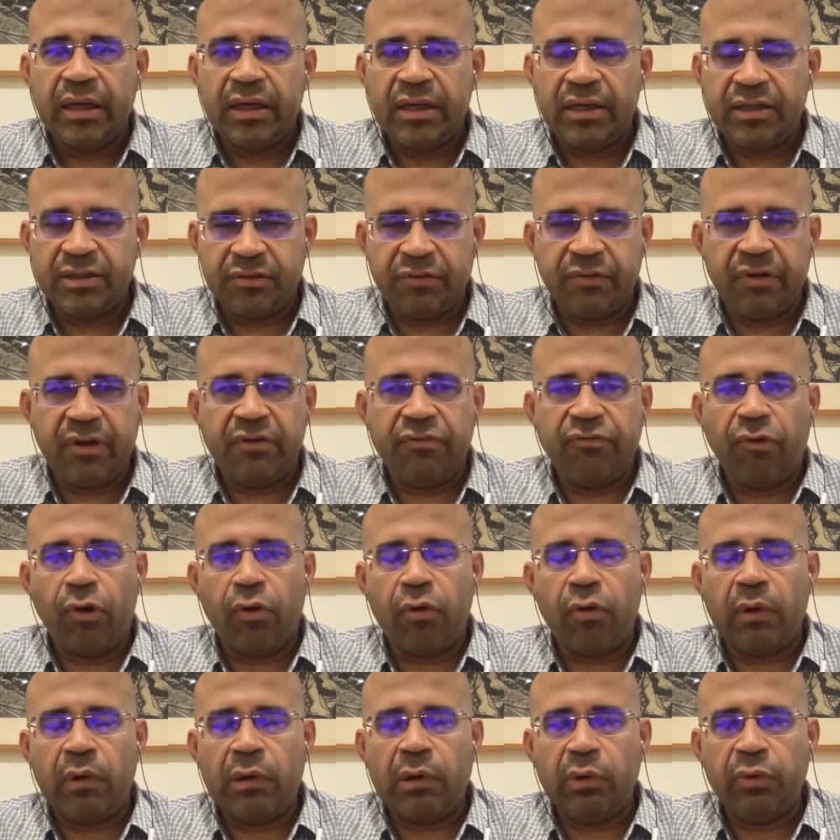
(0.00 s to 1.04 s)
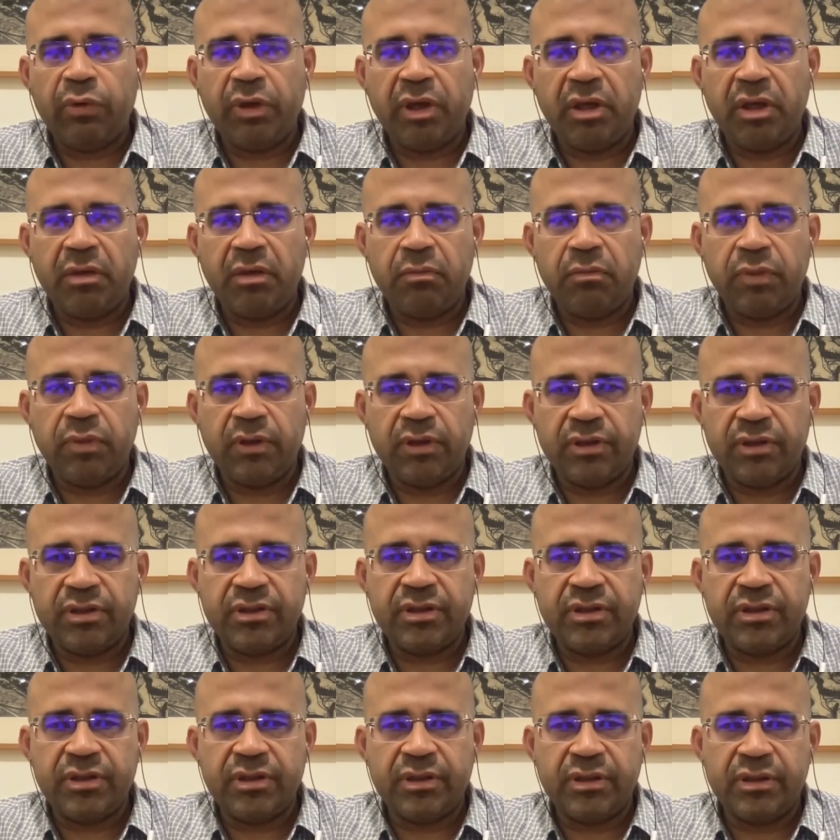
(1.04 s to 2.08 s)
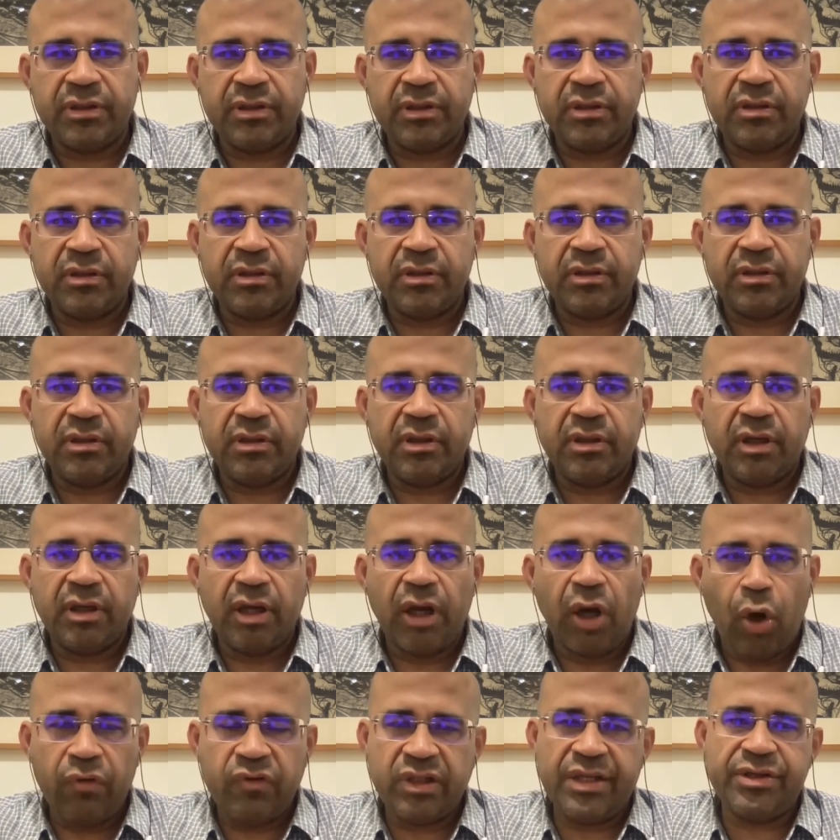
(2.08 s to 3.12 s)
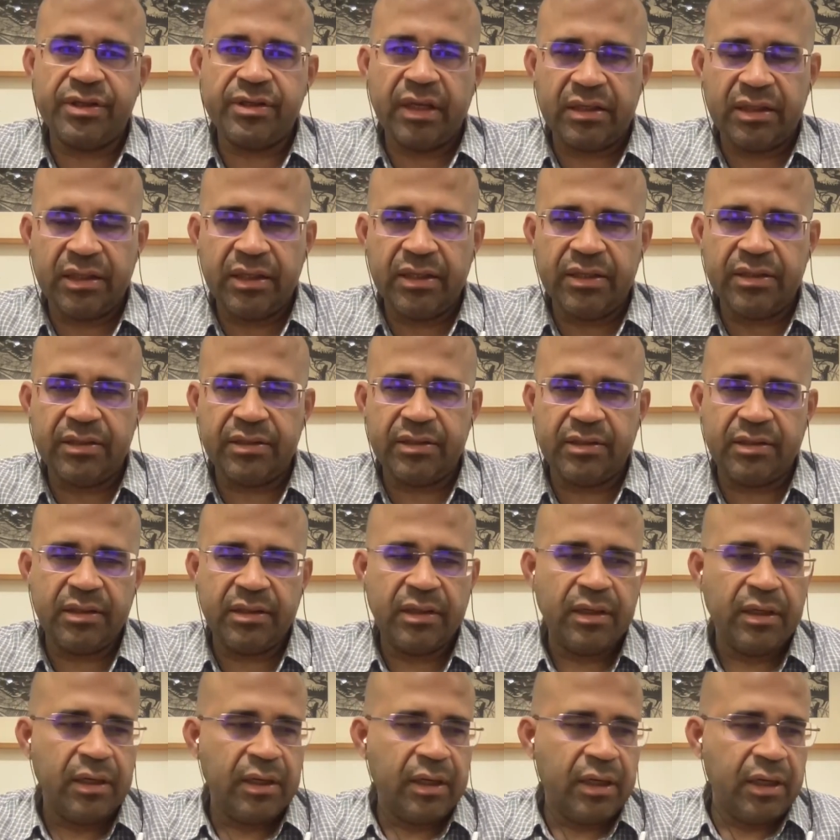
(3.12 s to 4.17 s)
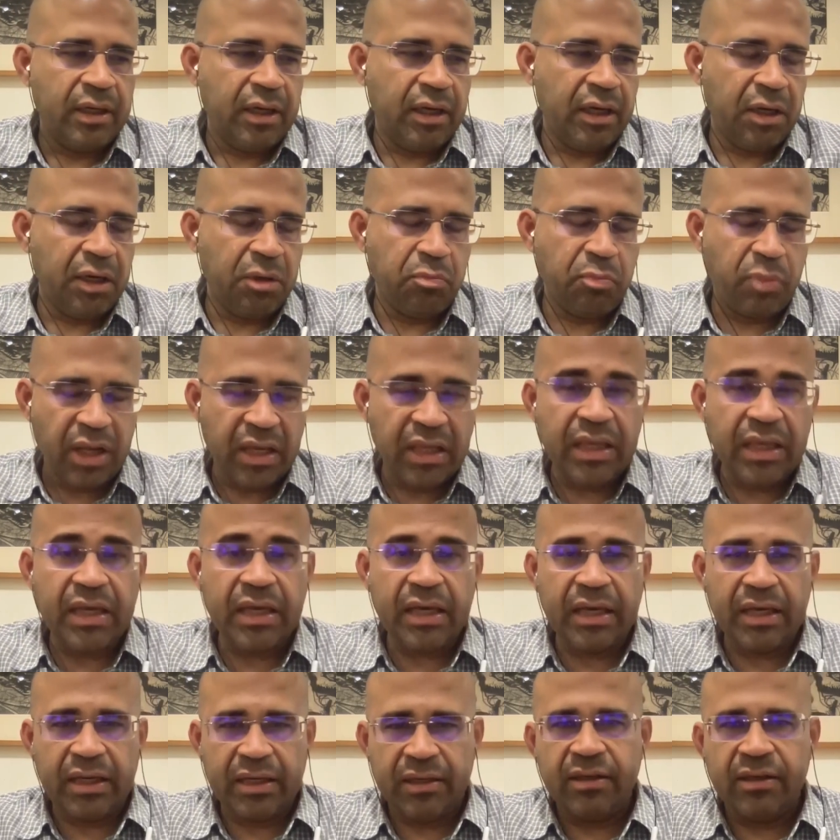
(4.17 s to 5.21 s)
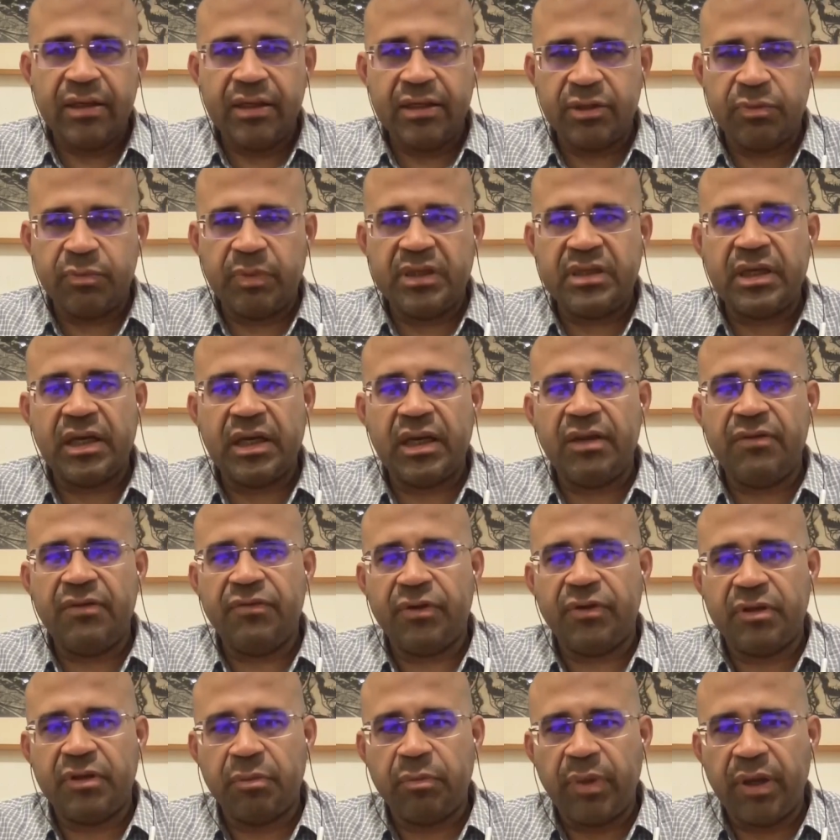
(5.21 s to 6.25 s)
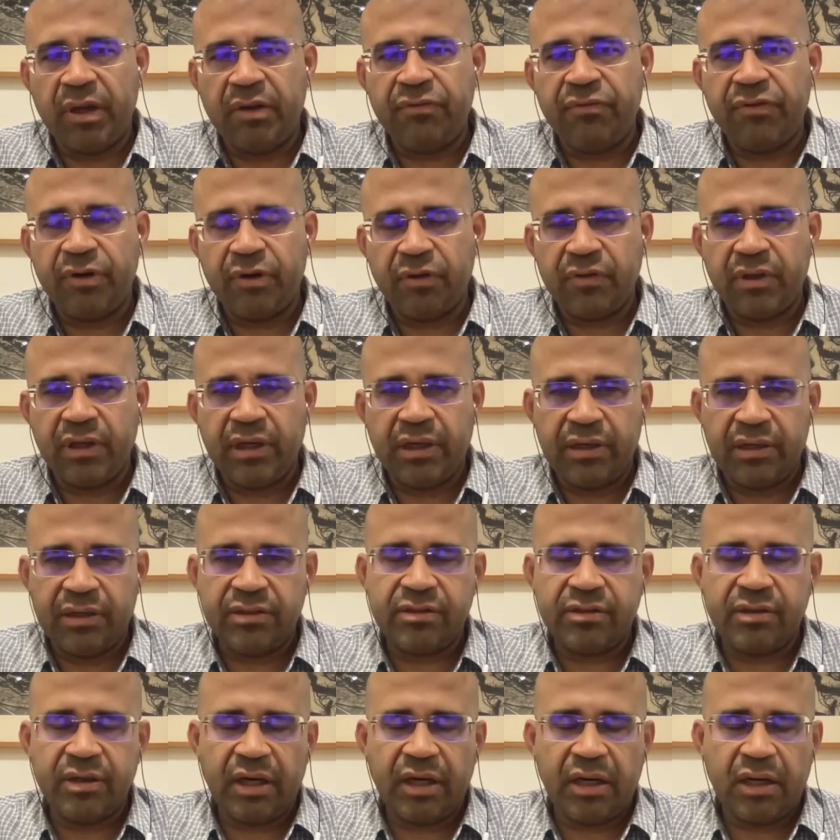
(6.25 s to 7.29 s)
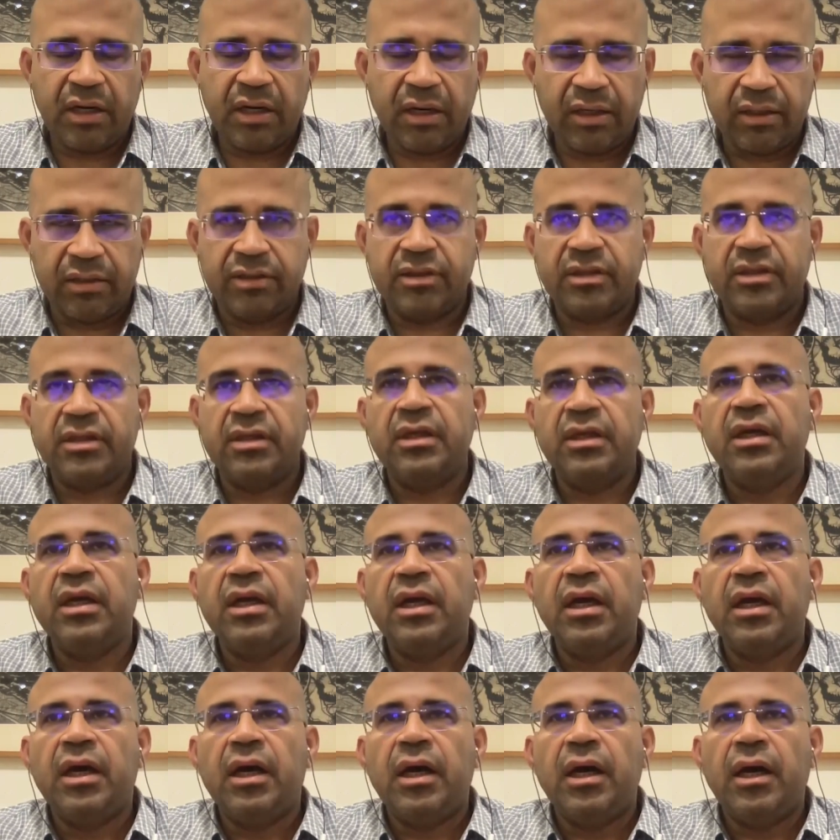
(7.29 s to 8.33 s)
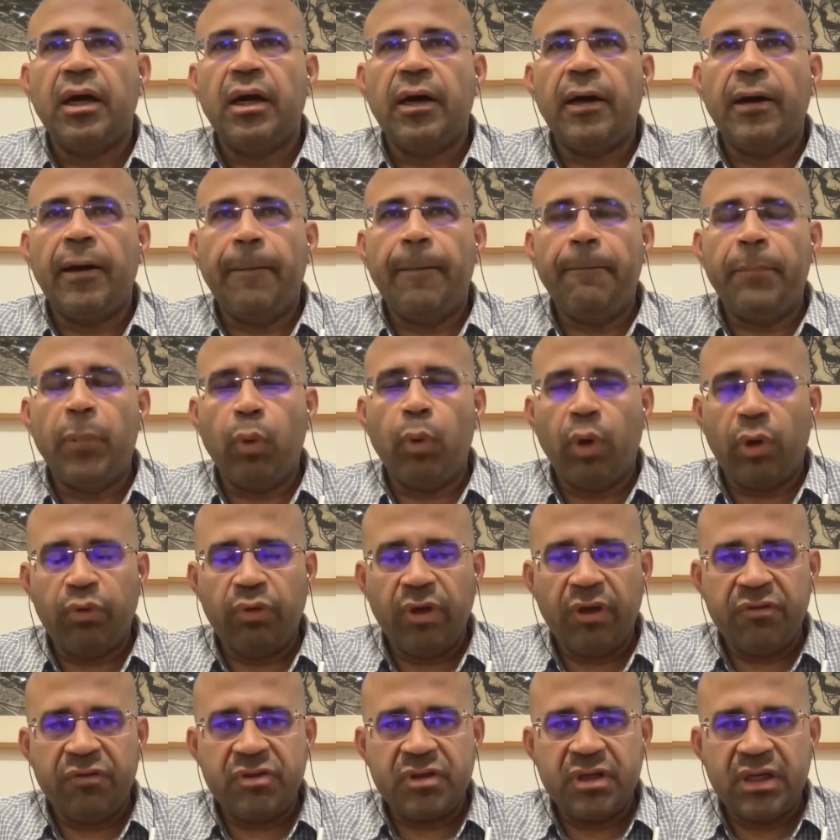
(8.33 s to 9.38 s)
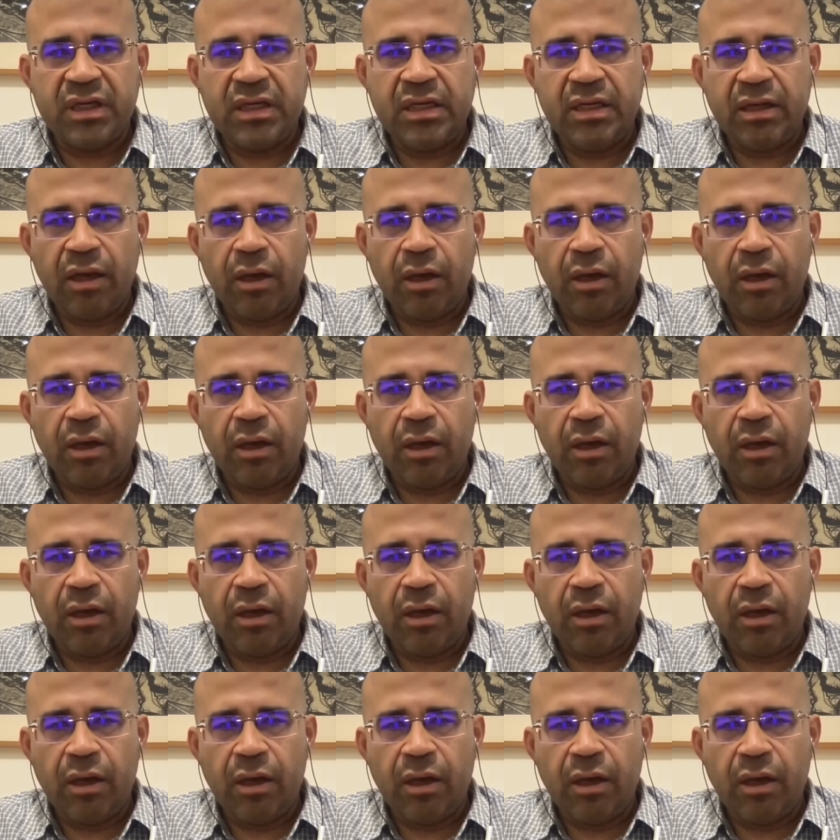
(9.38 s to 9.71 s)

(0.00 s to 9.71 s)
And he's a very forward-looking person. A lot of changes that he is bringing in is basically for the benefit of the industry at large. What we have seen